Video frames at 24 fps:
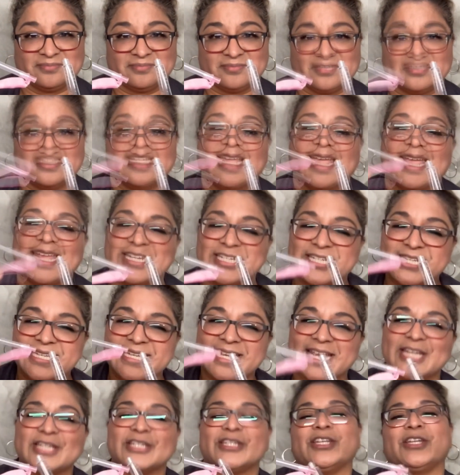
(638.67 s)
The
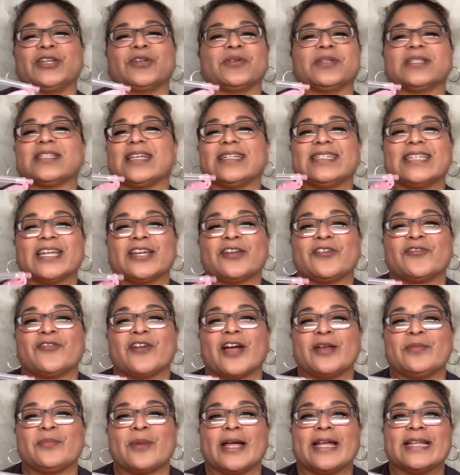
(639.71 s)
18-gauge needle is
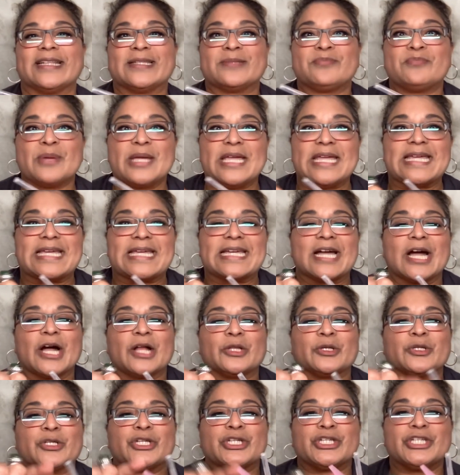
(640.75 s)
identified by its
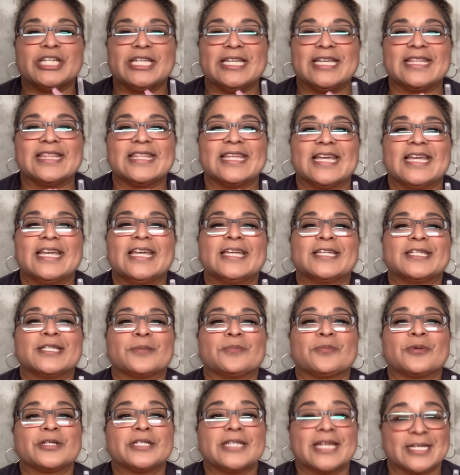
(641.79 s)
pink-colored sheath to
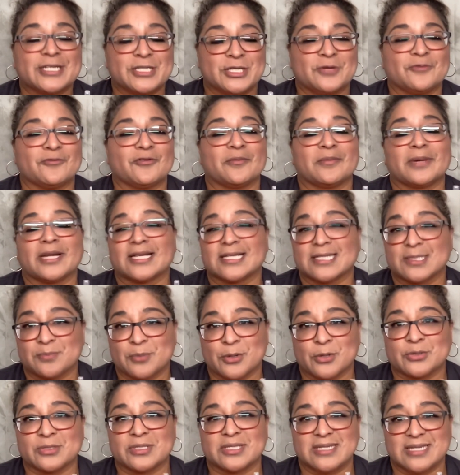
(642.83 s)
protect you from an
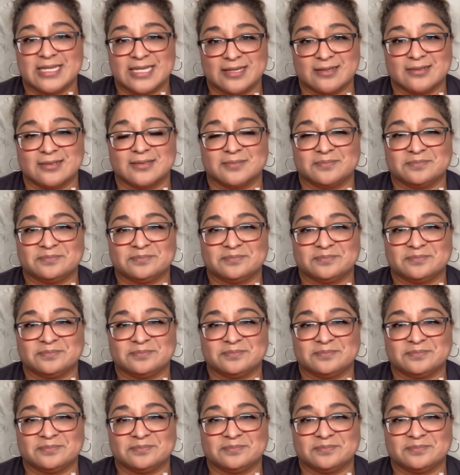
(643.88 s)
exposed needle.